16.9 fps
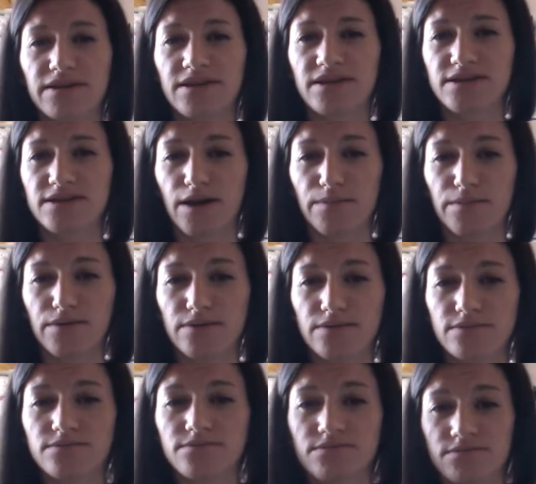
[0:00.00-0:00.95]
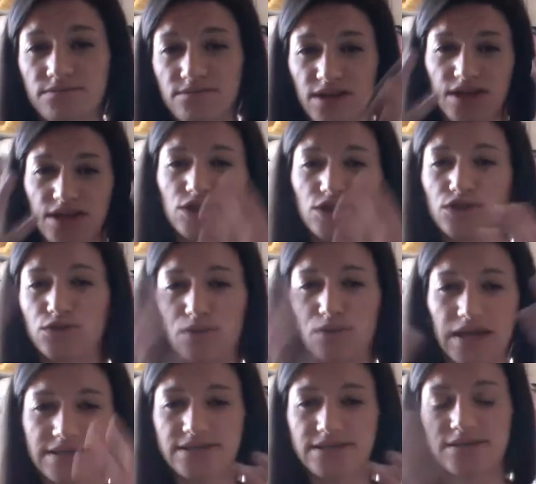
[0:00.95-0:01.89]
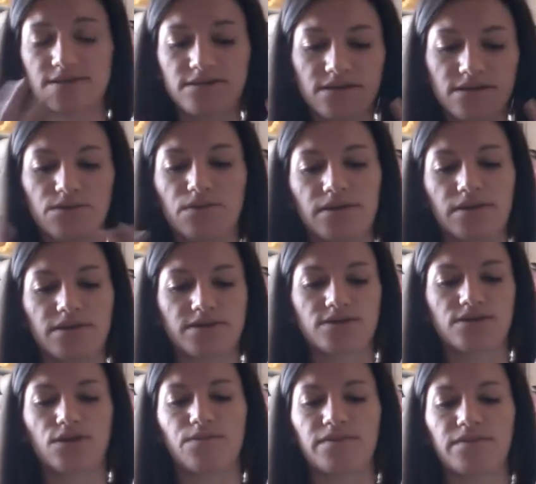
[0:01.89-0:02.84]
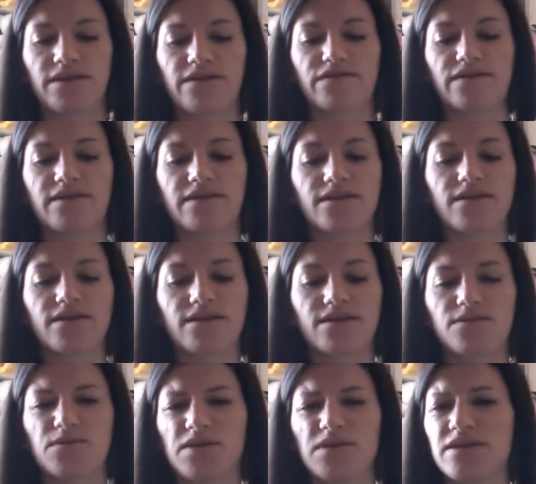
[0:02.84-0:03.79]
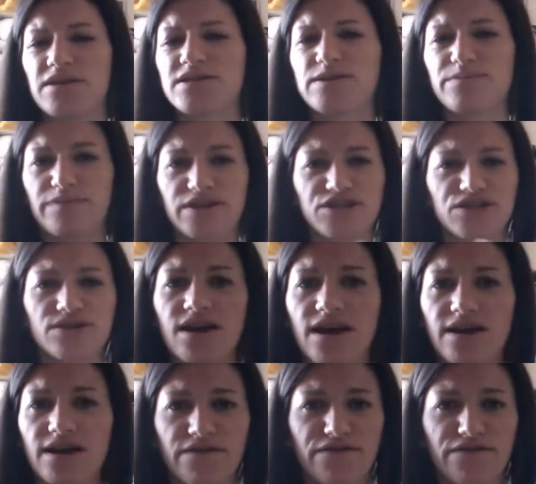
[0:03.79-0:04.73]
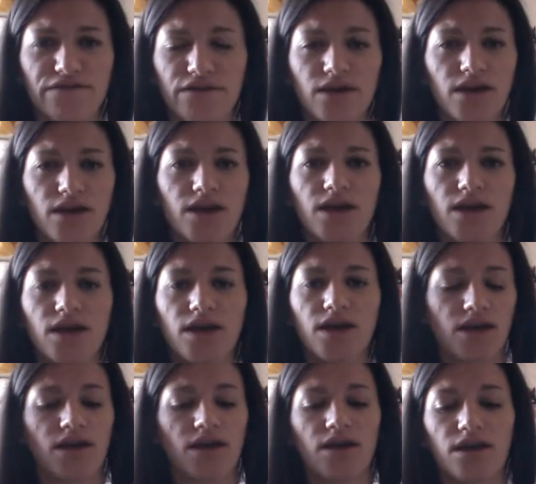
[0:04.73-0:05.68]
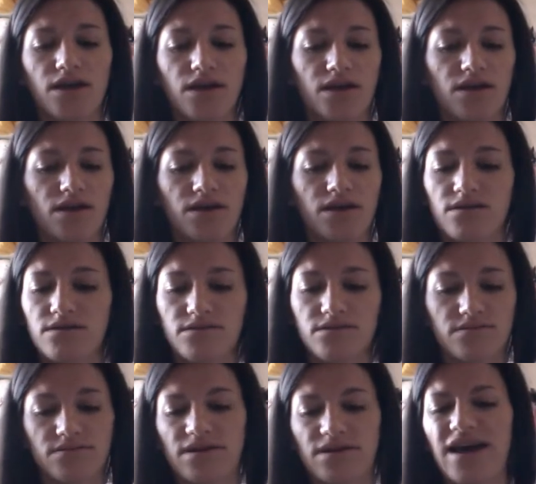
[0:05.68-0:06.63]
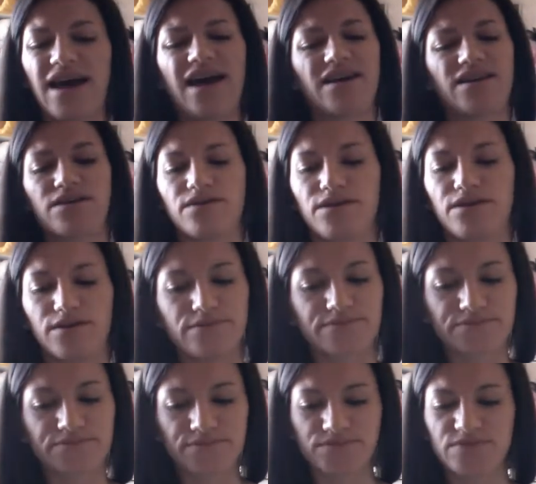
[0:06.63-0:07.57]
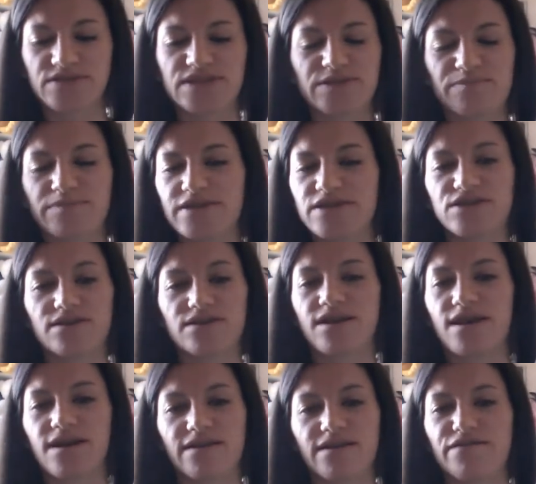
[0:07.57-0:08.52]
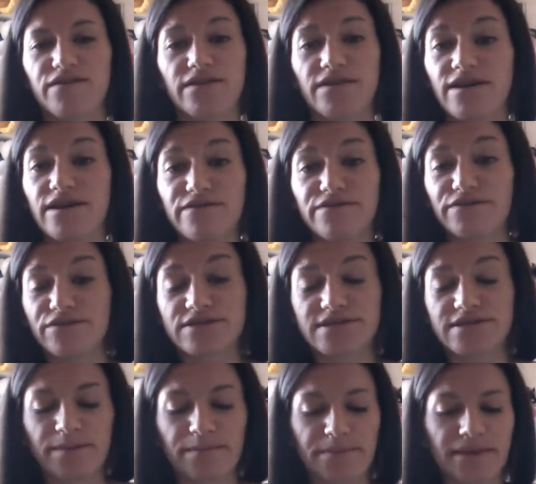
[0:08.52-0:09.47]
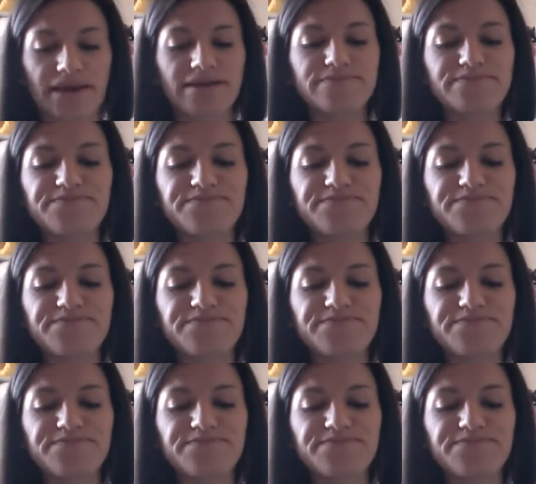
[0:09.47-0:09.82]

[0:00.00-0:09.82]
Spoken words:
the double, like twice, with the soap and everything, with a special kind of, I don't know, with a special kind of glove or something,